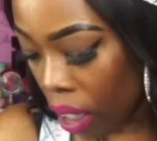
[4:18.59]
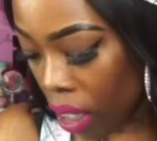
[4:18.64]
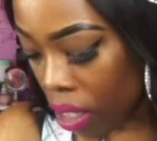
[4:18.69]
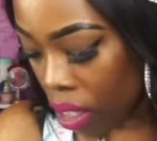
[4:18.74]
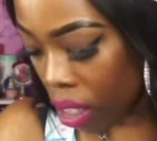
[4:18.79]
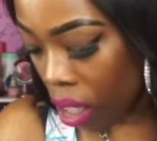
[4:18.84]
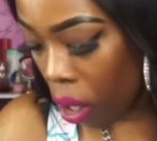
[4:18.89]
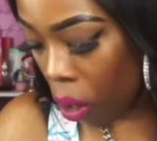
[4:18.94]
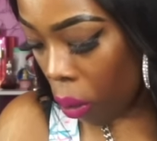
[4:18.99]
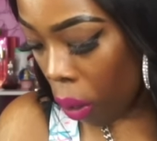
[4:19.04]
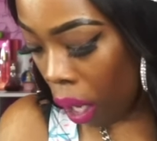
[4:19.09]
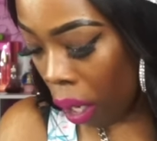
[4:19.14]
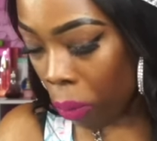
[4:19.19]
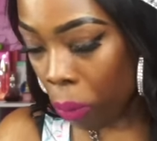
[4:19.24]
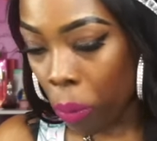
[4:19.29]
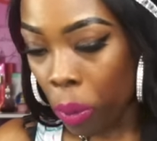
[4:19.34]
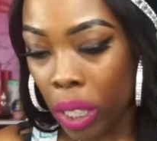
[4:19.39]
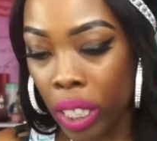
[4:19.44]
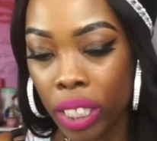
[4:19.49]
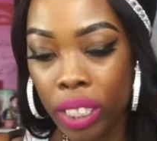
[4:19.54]
So I
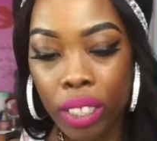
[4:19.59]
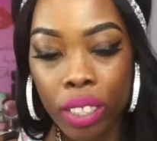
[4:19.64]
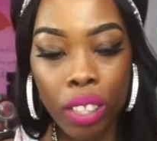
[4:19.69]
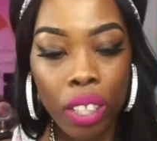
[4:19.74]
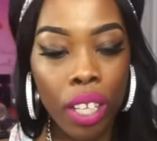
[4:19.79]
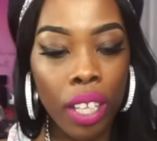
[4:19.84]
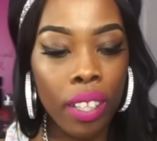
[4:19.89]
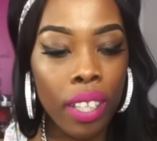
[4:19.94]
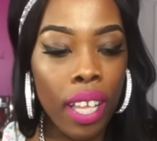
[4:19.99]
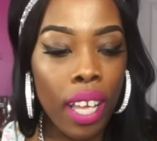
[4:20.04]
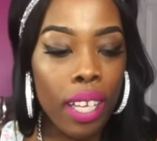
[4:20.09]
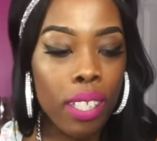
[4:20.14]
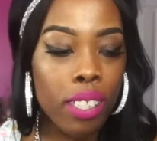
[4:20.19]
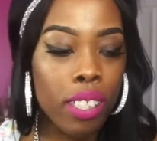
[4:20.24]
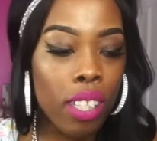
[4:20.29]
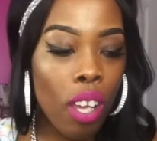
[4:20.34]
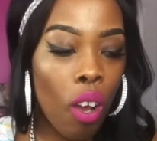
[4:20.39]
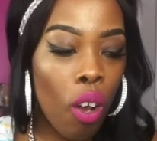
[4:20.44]
went, and that's